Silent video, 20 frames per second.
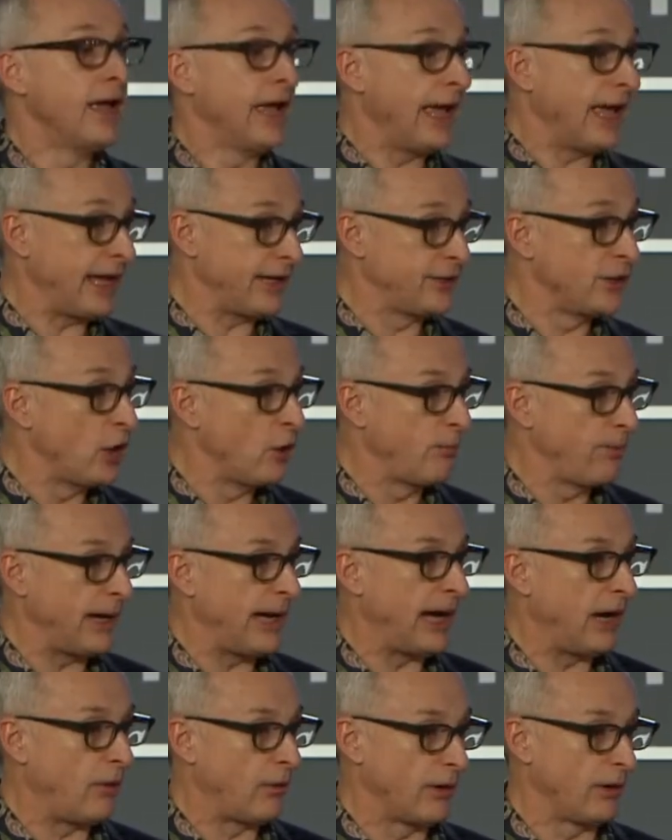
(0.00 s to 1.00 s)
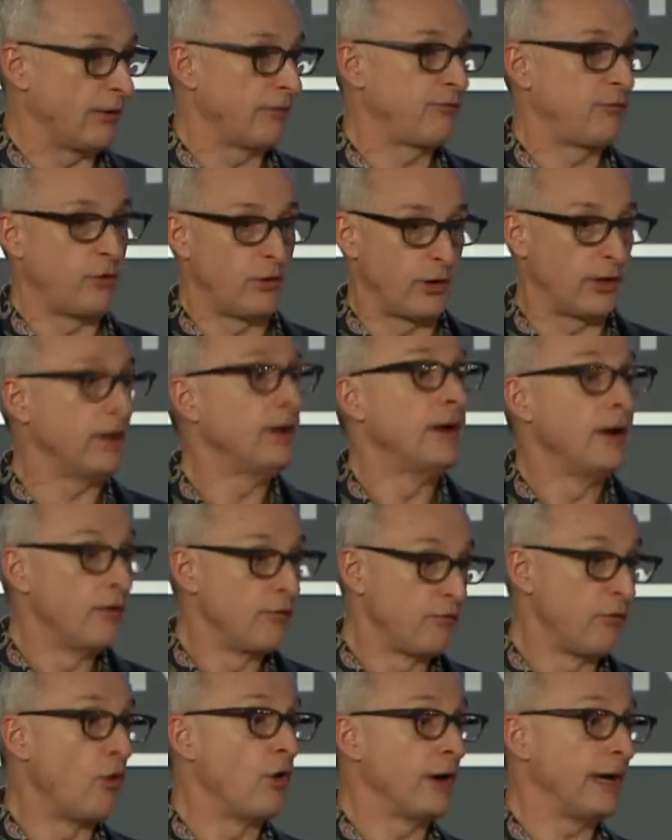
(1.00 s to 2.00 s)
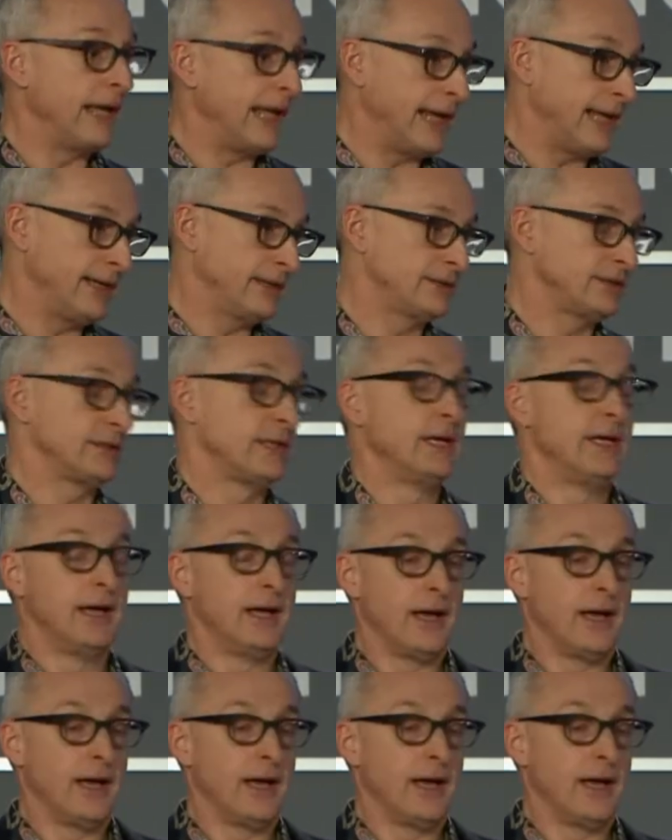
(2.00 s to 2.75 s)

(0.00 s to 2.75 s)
had no power for four days.